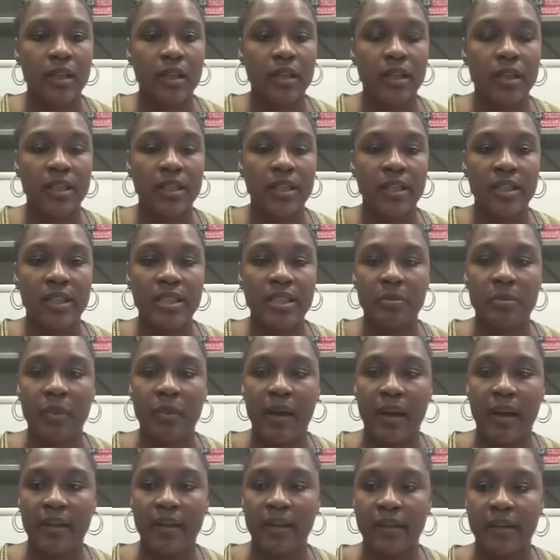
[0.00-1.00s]
each
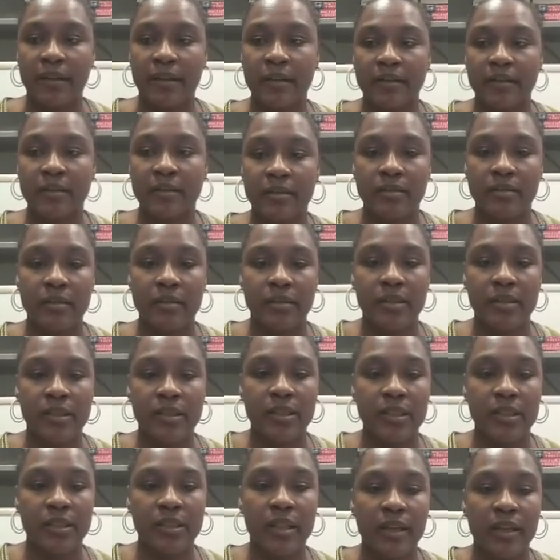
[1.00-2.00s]
spot here. You
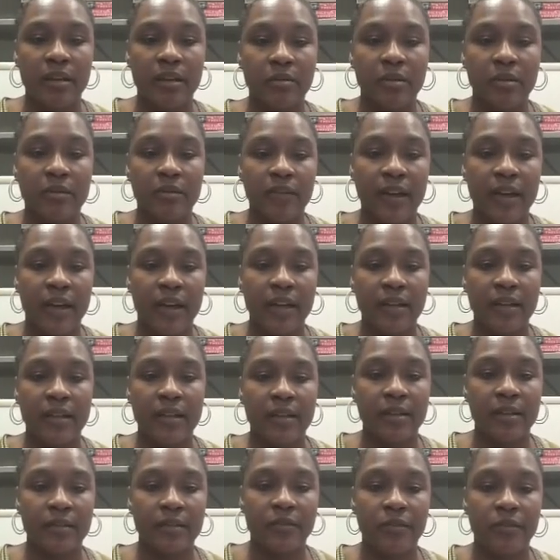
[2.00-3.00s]
see now we've added
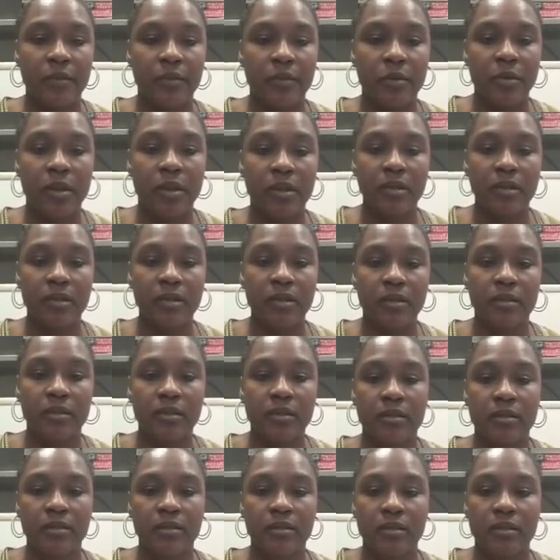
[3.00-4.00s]
in a 4
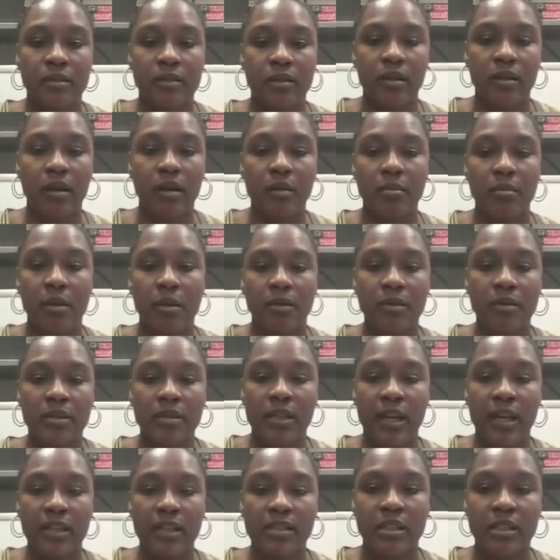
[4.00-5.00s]
on both
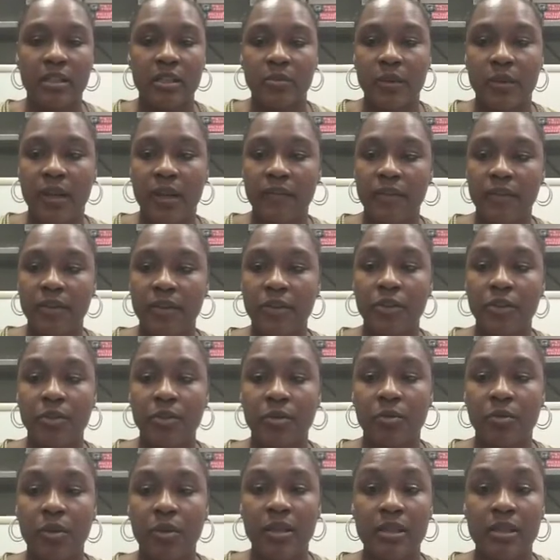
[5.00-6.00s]
sides because whatever you do to
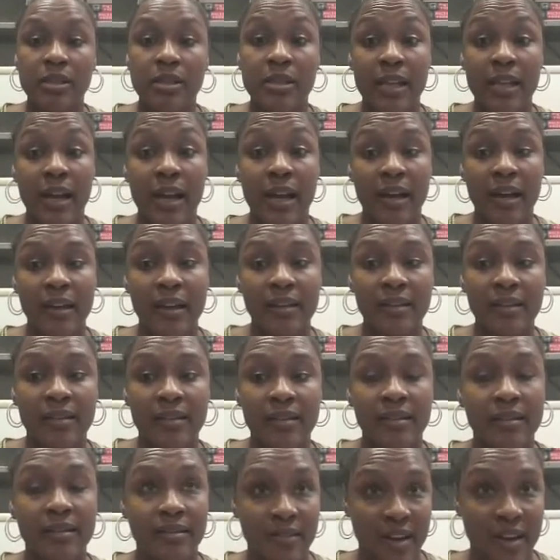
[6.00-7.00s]
one side,
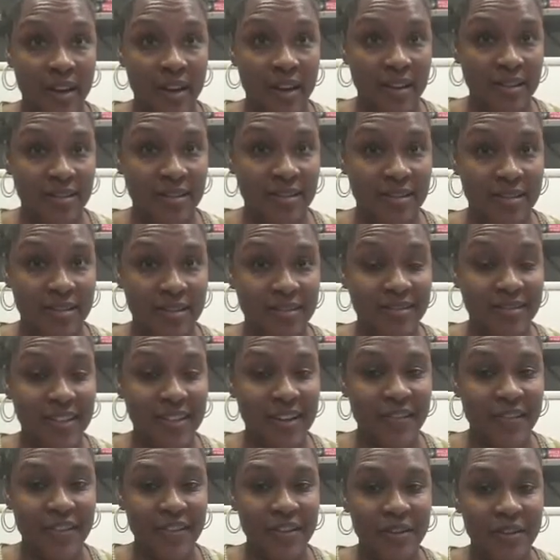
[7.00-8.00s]
right,
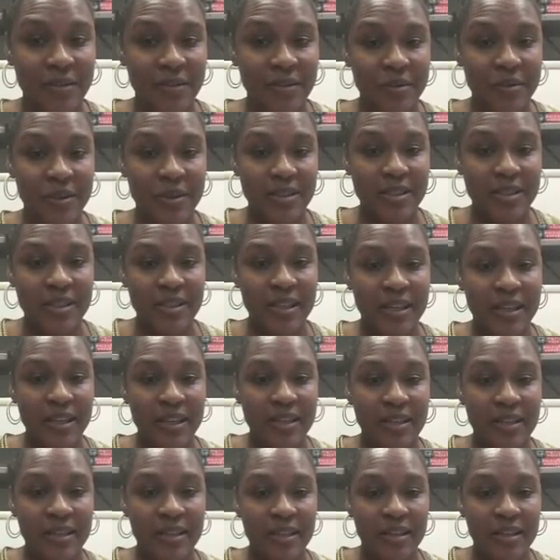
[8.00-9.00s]
whatever you do to one
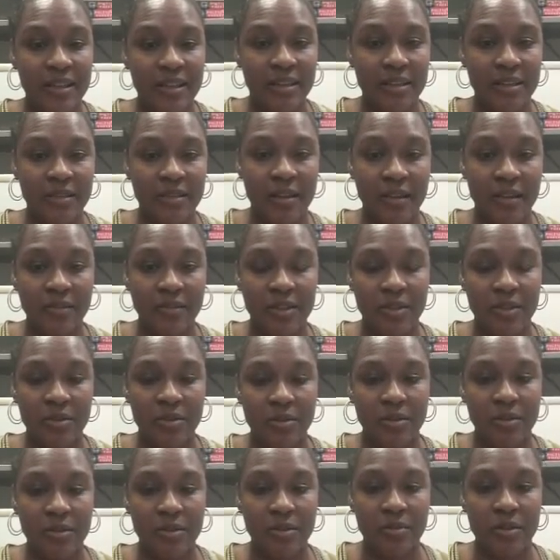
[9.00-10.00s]
side, you have to do
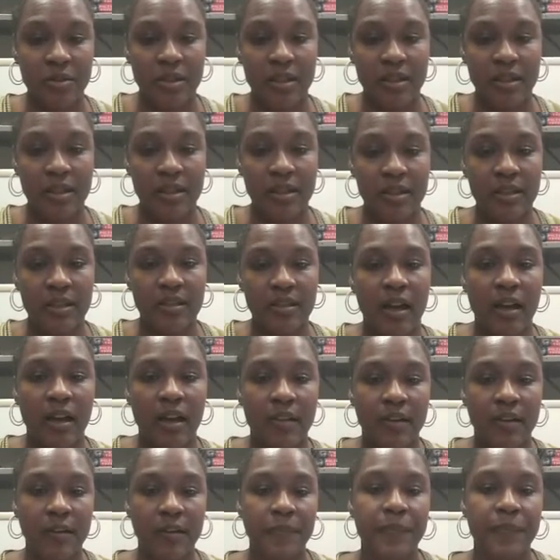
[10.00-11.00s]
to the
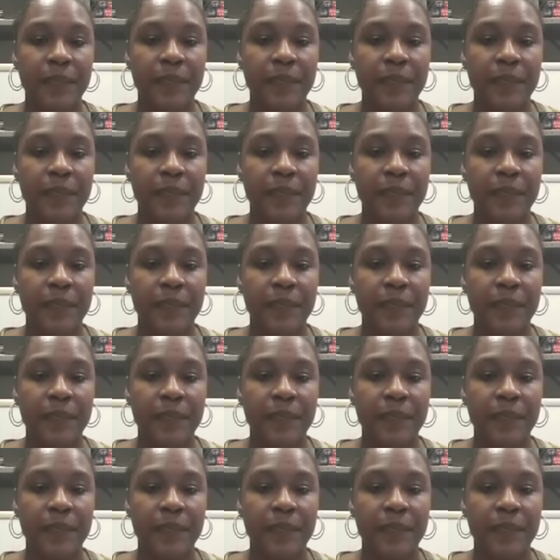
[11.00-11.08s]
other.